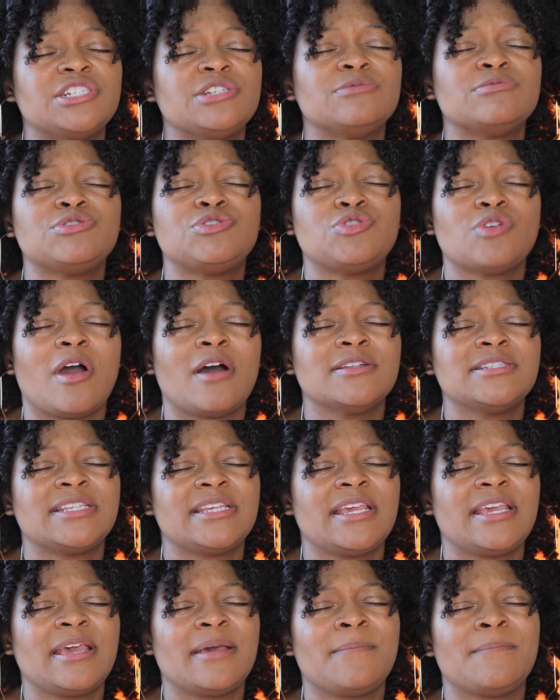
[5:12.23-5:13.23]
She was drawn
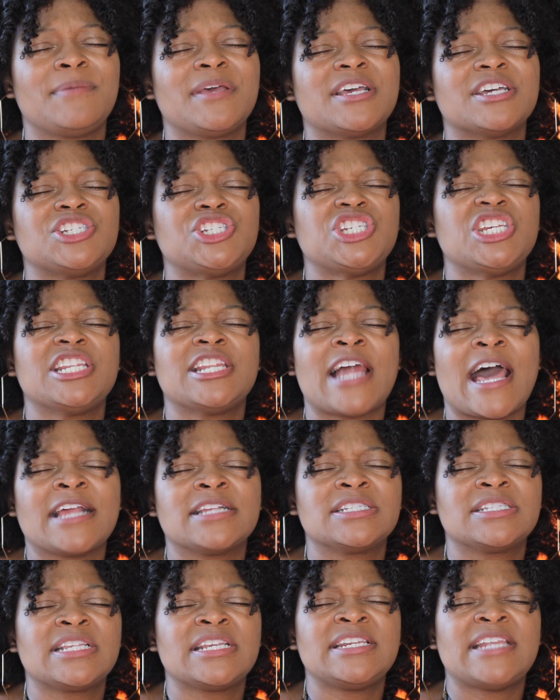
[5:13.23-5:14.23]
to him because she
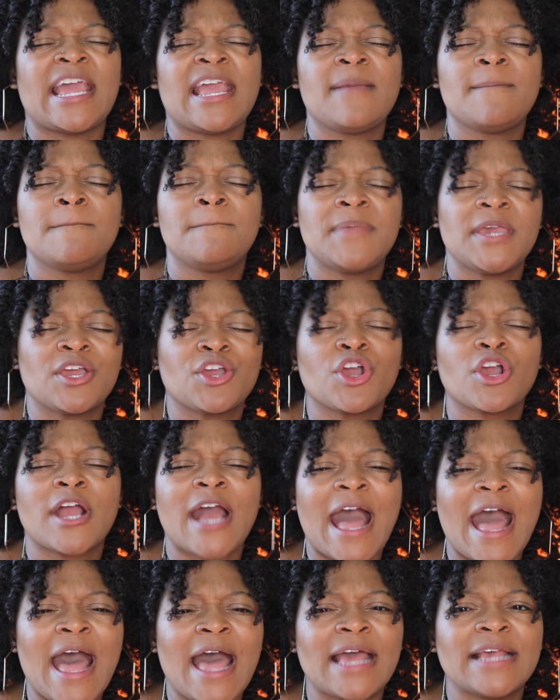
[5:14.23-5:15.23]
likes to date bigger
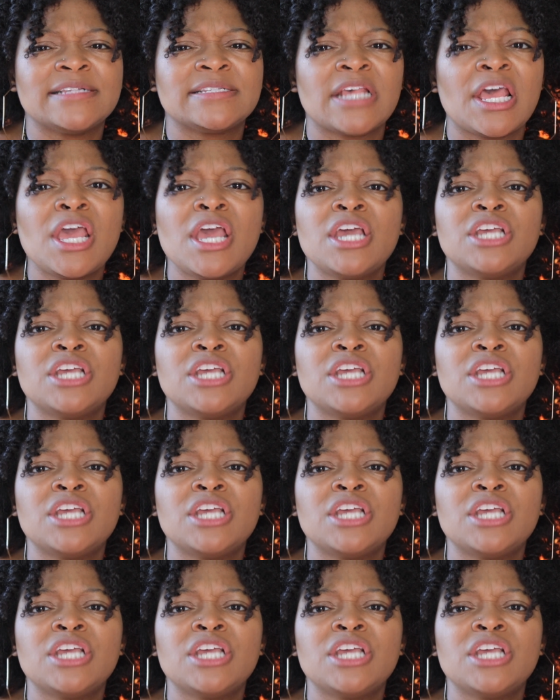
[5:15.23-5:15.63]
guys.